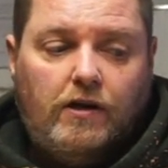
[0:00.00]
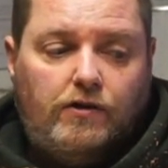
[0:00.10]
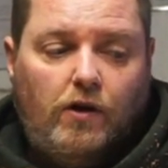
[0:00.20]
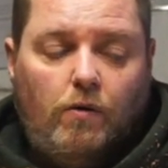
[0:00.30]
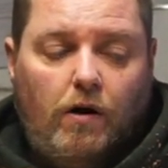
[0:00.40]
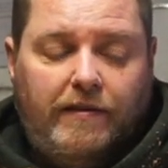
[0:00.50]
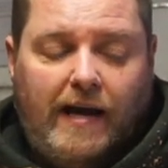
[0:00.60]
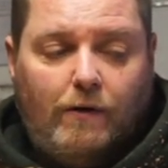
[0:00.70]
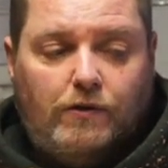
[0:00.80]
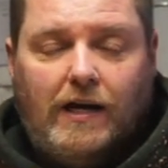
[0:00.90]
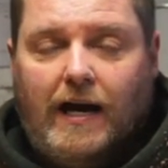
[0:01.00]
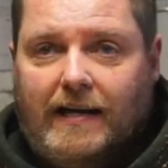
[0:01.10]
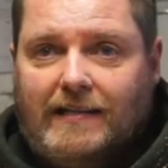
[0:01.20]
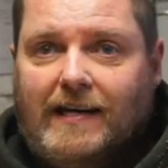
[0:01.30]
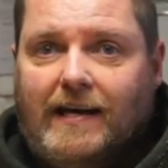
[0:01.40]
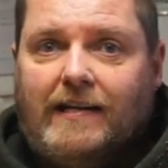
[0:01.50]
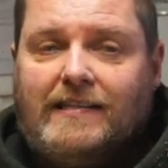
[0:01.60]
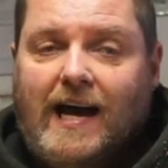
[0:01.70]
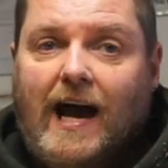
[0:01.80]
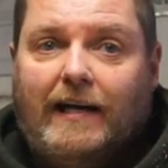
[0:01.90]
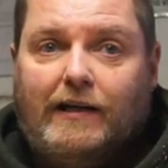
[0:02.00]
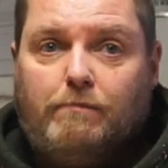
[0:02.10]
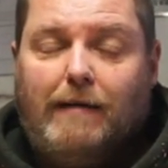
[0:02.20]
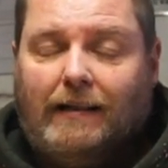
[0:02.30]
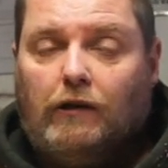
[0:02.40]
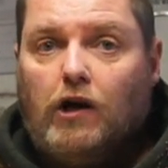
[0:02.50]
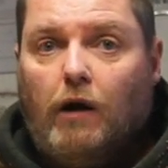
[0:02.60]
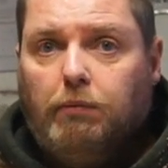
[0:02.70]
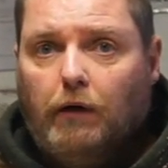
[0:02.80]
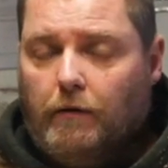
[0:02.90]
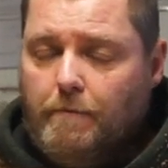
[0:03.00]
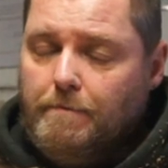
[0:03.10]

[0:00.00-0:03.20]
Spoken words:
So the outside it said a tarnished metal goblet,